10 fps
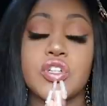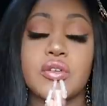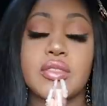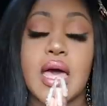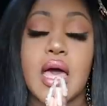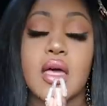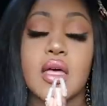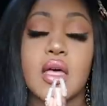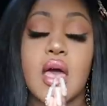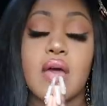know that
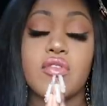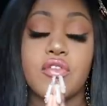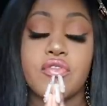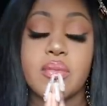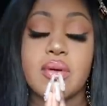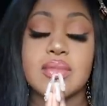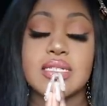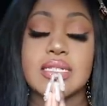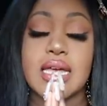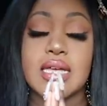I've learned from my
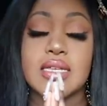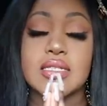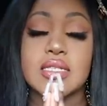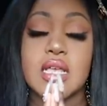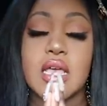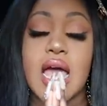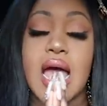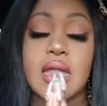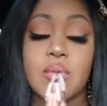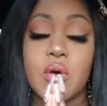mistakes
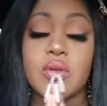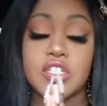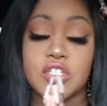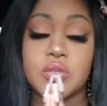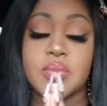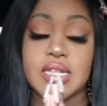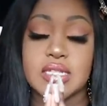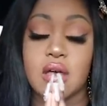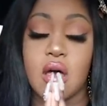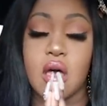and I'm going to do
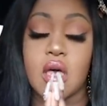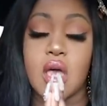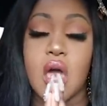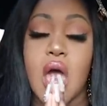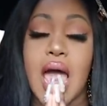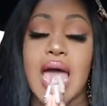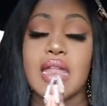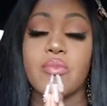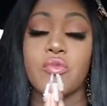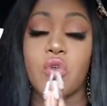better.
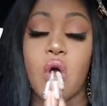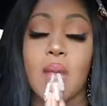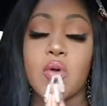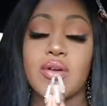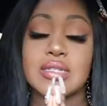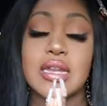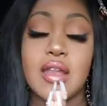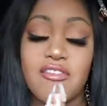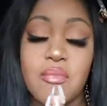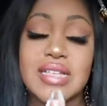And I'm going to
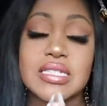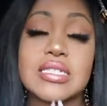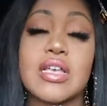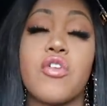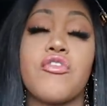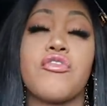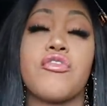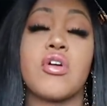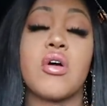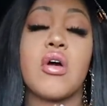love
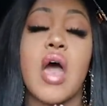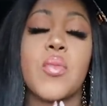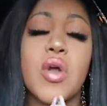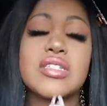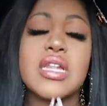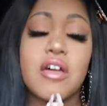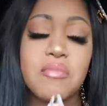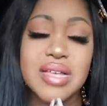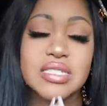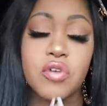myself. I'm going to love
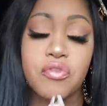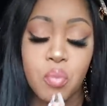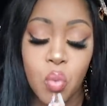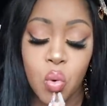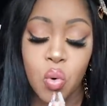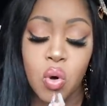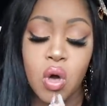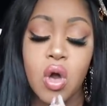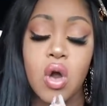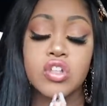myself more
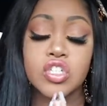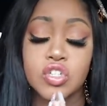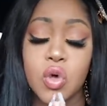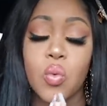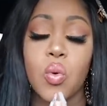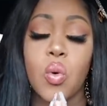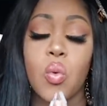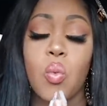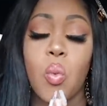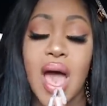to know
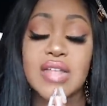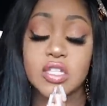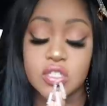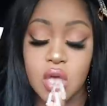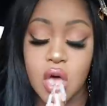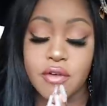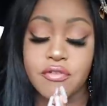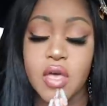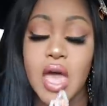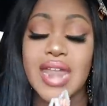what I
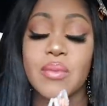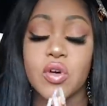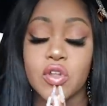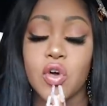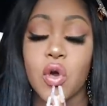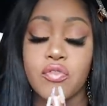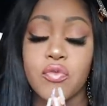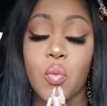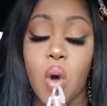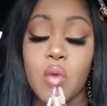deserve. And I'm going to go
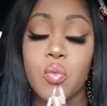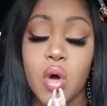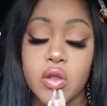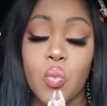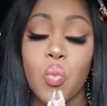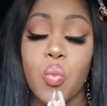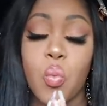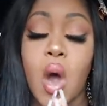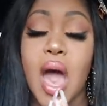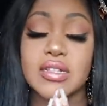for what I want and
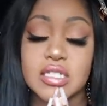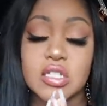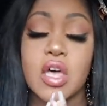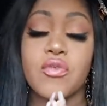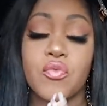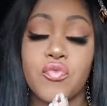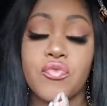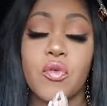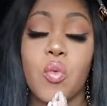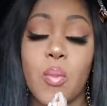what I deserve and
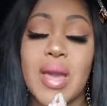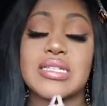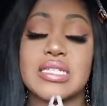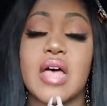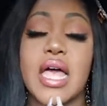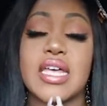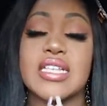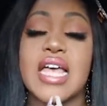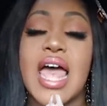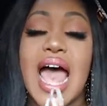for what my
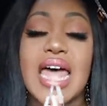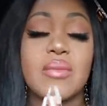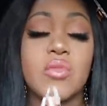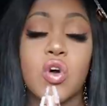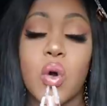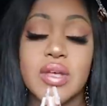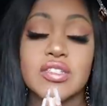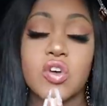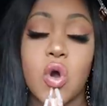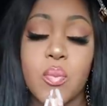desires. And I'm not going
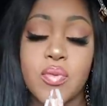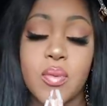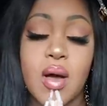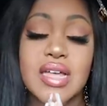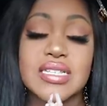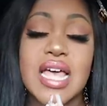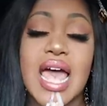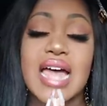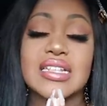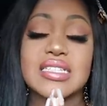to compromise
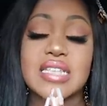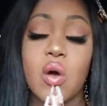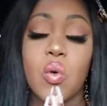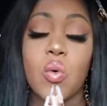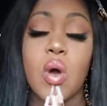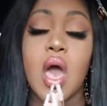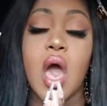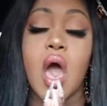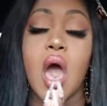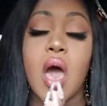and settle
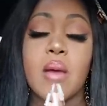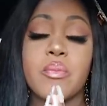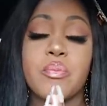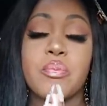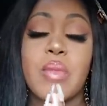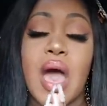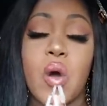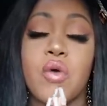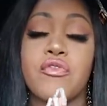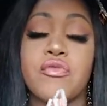out
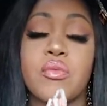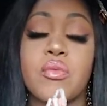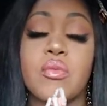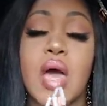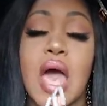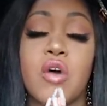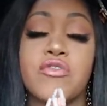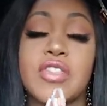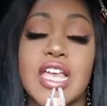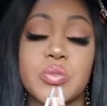
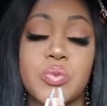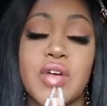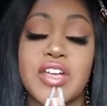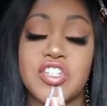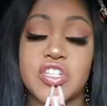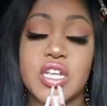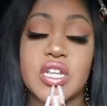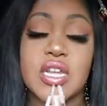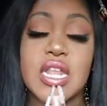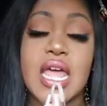of
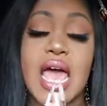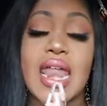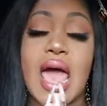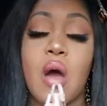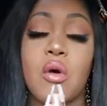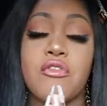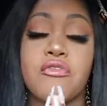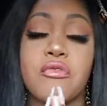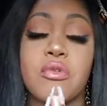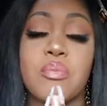desperation and out
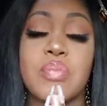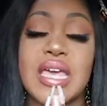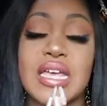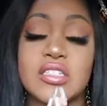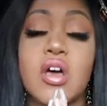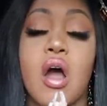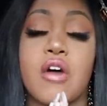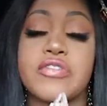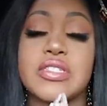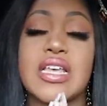of being
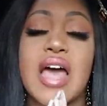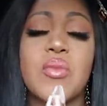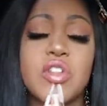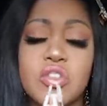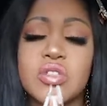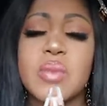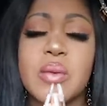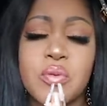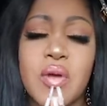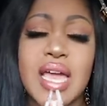daft. I'm going to use my
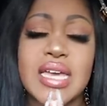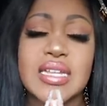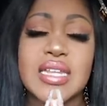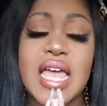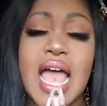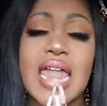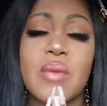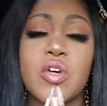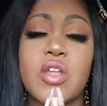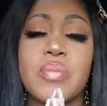brain and
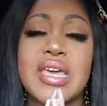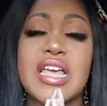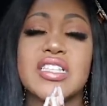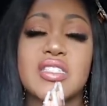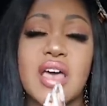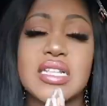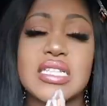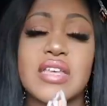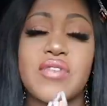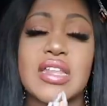I'm going to be
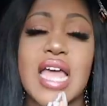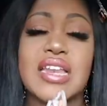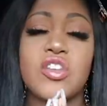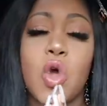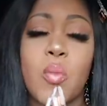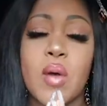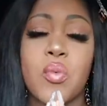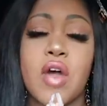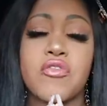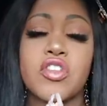assertive and know my
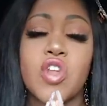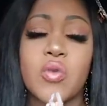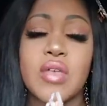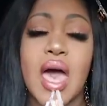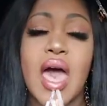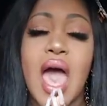worth and know that